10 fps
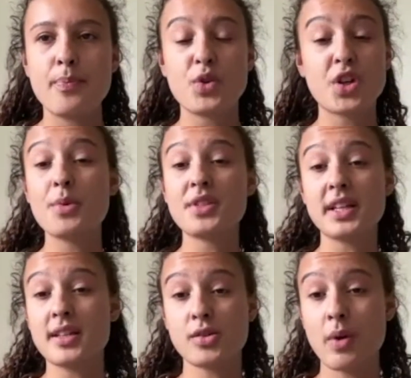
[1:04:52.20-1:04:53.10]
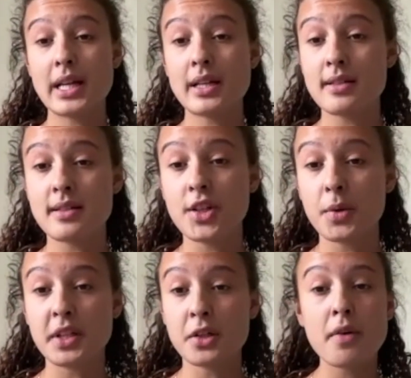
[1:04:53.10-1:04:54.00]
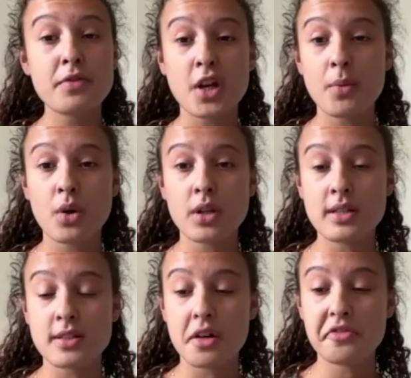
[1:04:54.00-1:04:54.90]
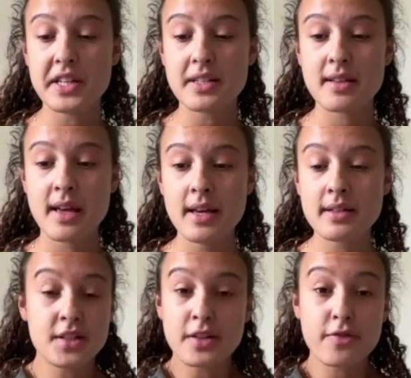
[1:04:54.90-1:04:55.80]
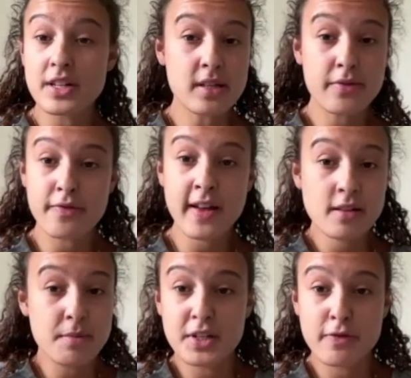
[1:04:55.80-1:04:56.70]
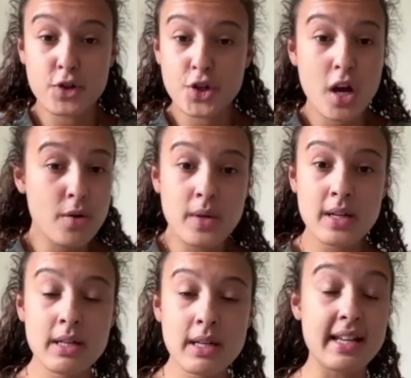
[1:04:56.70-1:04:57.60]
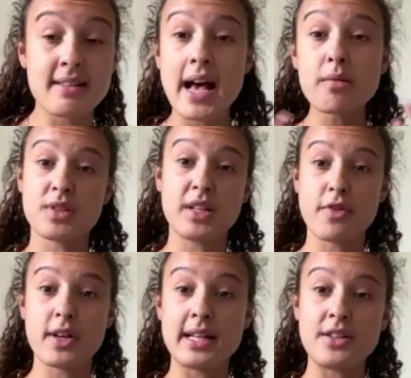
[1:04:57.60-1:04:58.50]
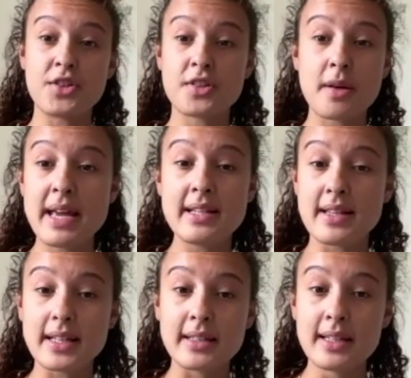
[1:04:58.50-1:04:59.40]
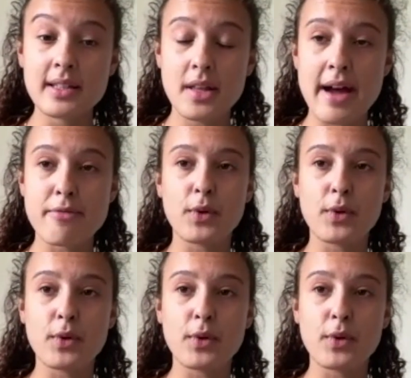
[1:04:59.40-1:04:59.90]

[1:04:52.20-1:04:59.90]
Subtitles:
Which I always think is great because when the covers go on and stuff, it's a different Phantom, it's a different show, and it sounds and it's just amazing that everyone